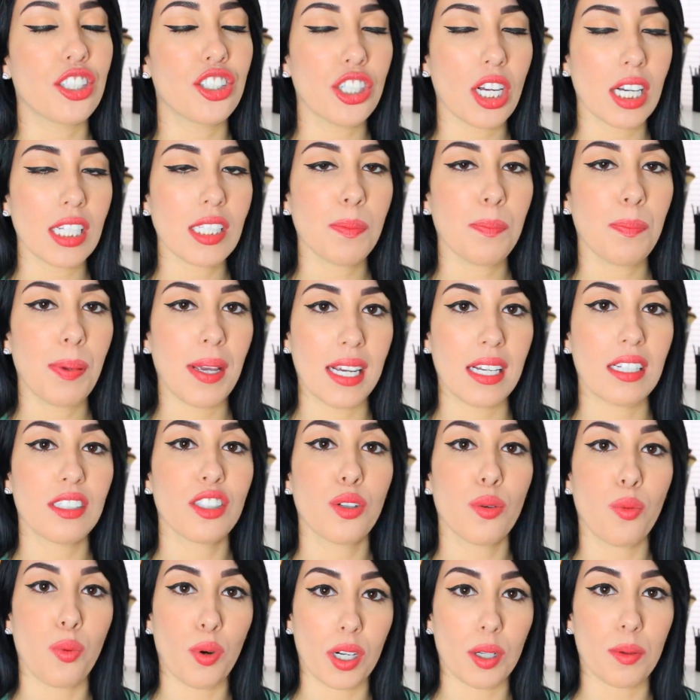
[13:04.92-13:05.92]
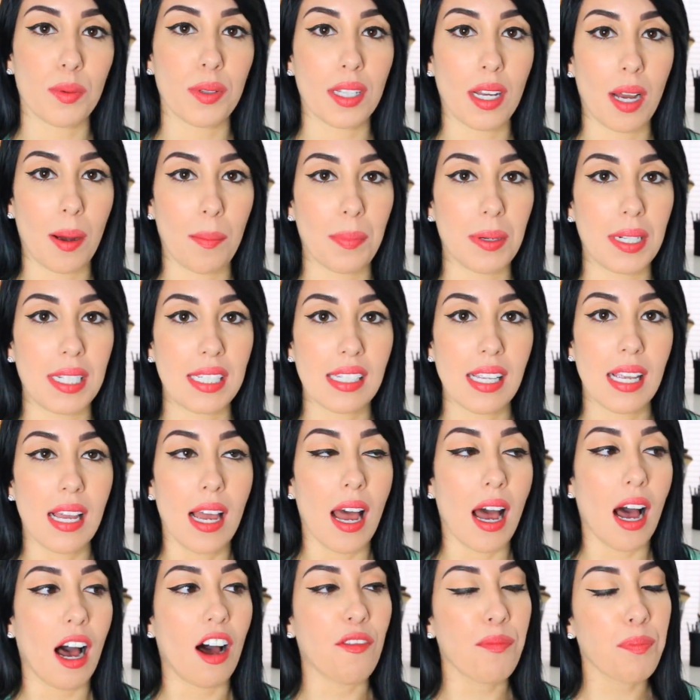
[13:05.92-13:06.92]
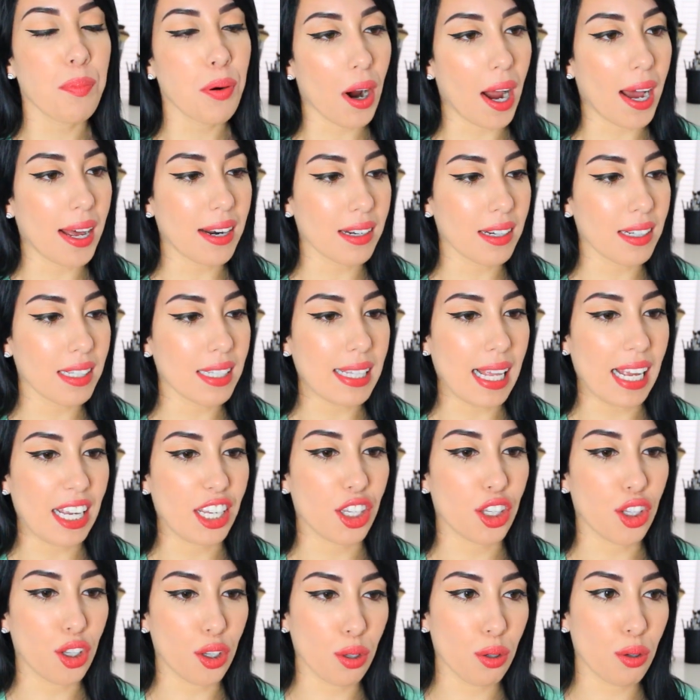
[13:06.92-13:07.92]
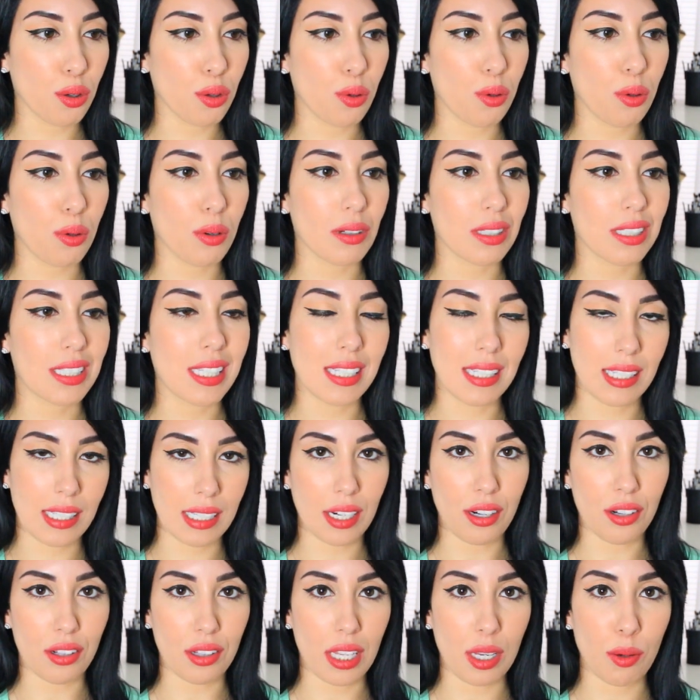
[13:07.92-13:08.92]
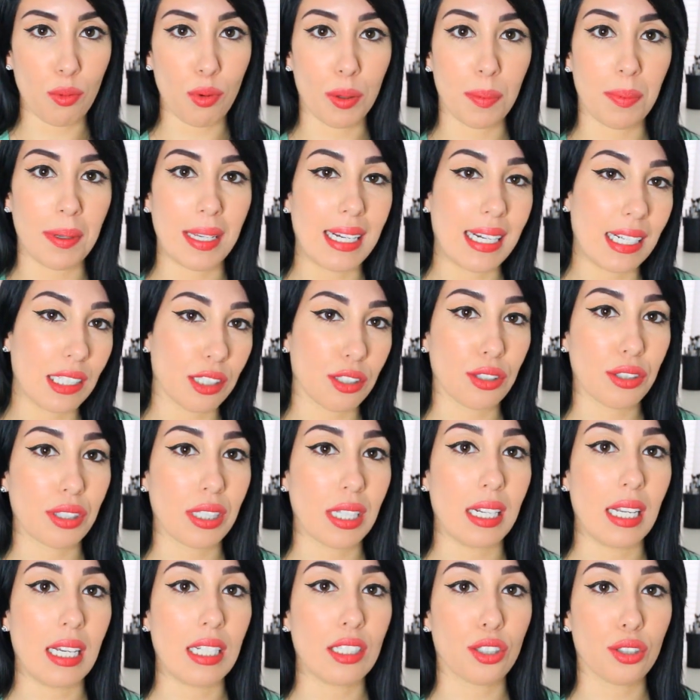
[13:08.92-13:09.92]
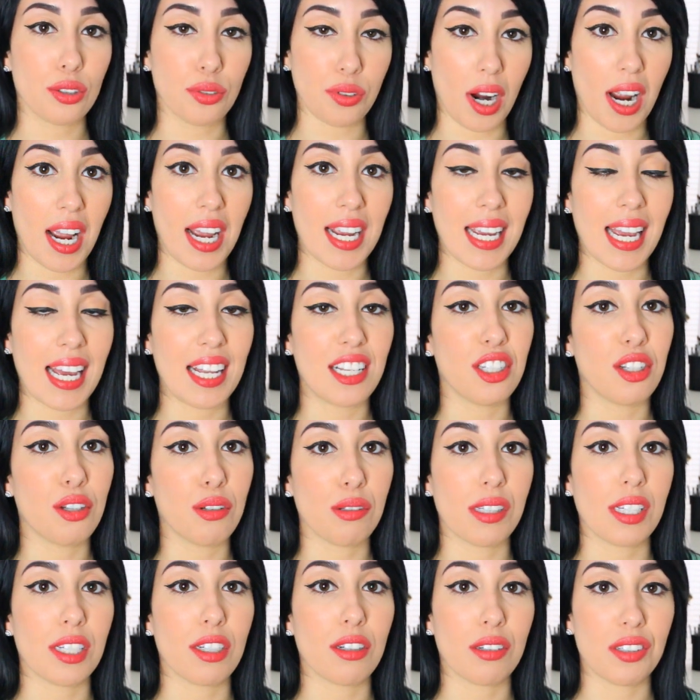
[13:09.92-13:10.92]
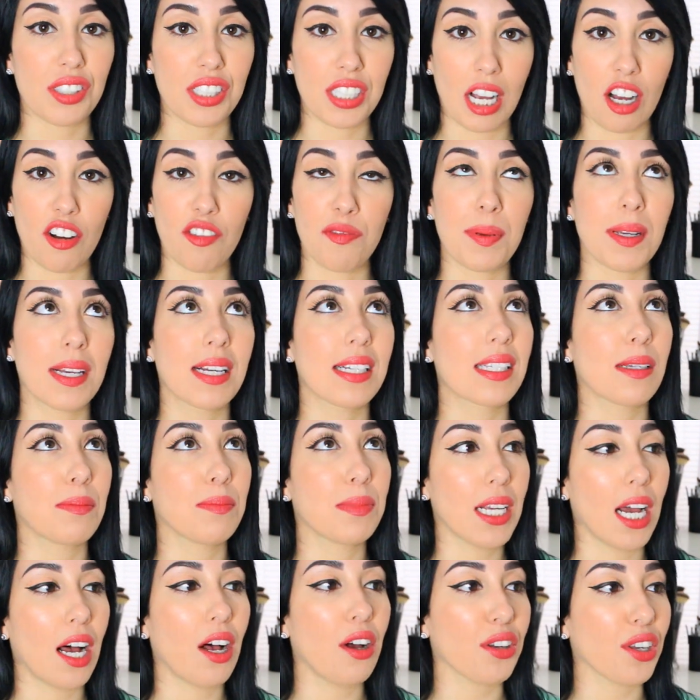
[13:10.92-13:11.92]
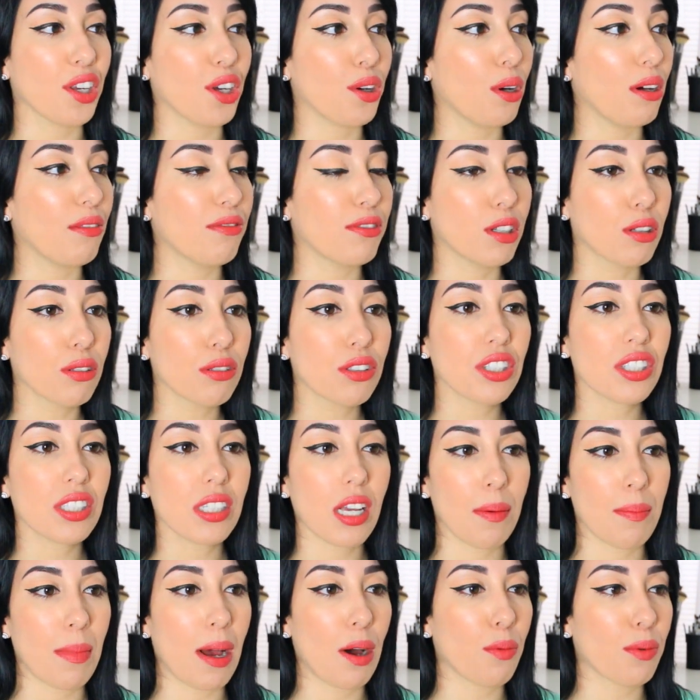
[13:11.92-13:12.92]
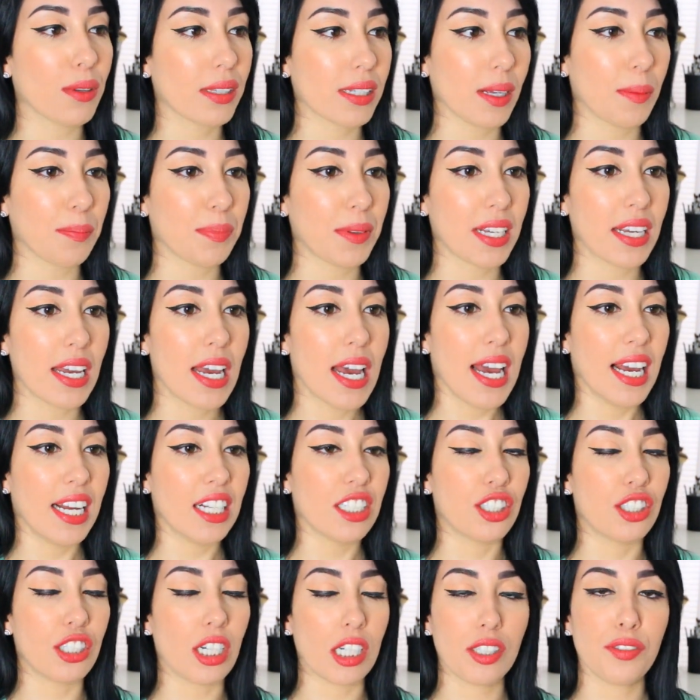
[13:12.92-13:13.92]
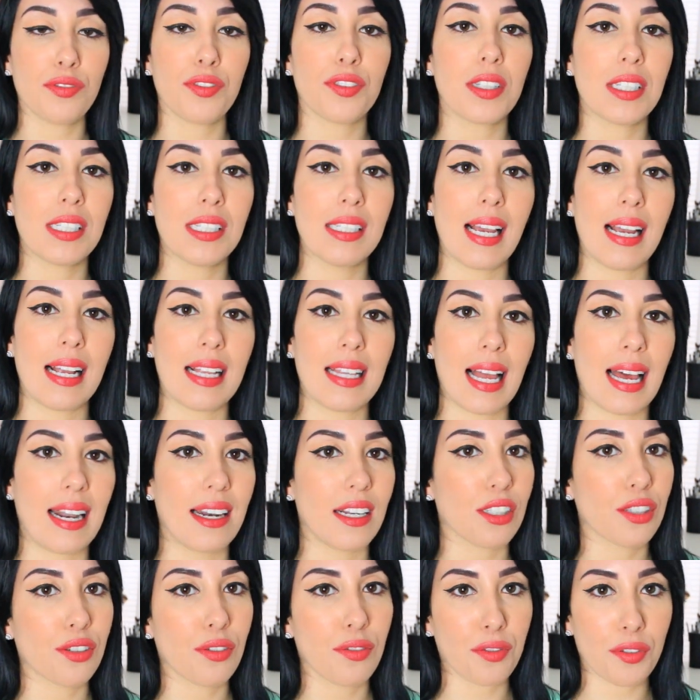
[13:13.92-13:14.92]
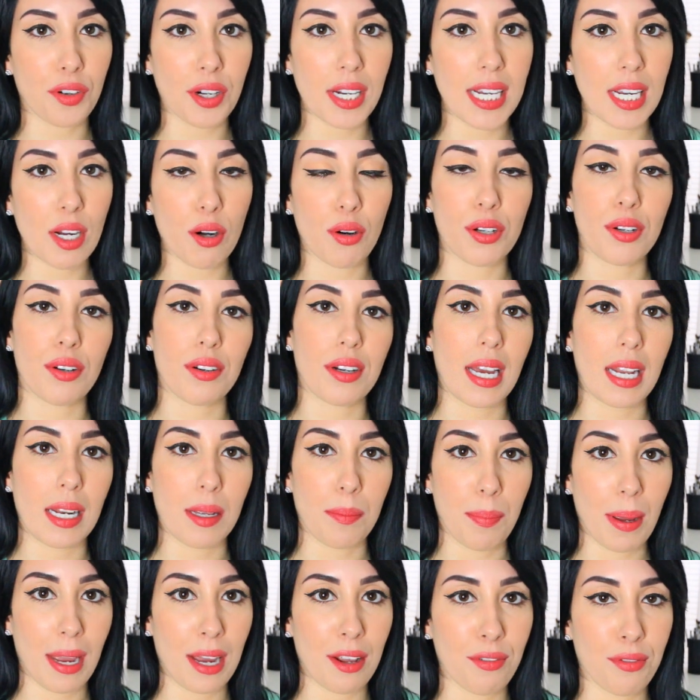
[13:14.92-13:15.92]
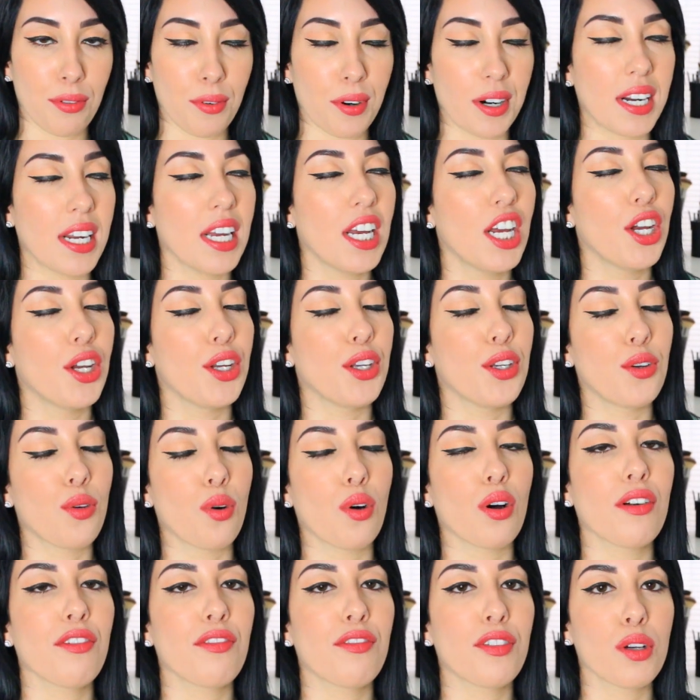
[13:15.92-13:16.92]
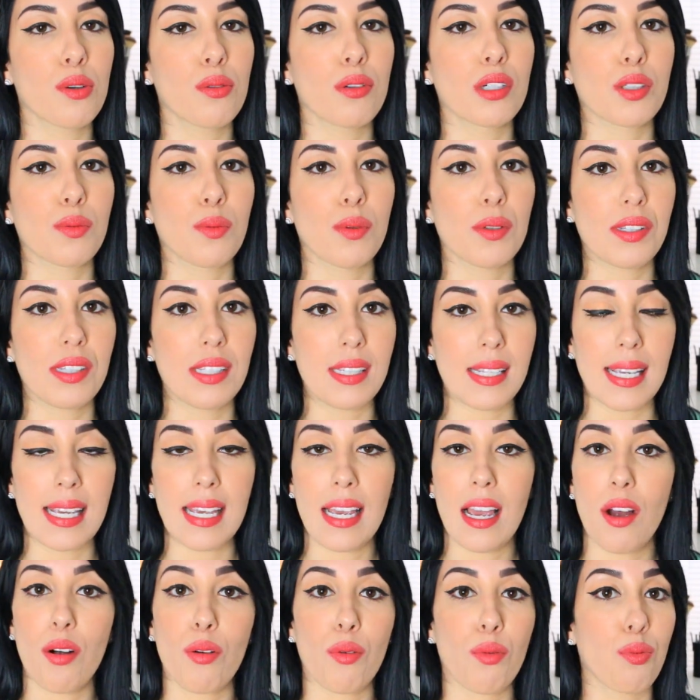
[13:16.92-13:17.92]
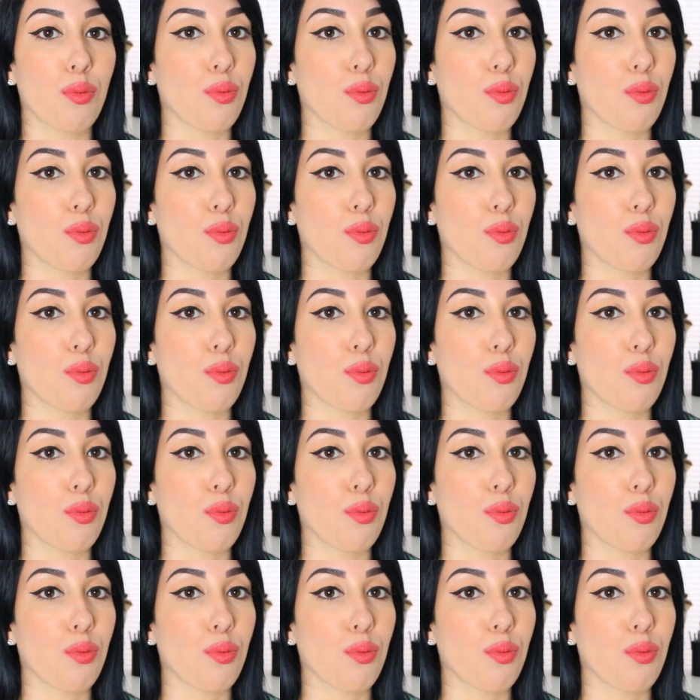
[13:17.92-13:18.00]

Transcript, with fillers: to just pick to work with companies of products that you sincerely would be interested in trying and using yourself because I'm telling you, if you just come out with something just for the sake that it's free or you're getting paid for it, your viewers will see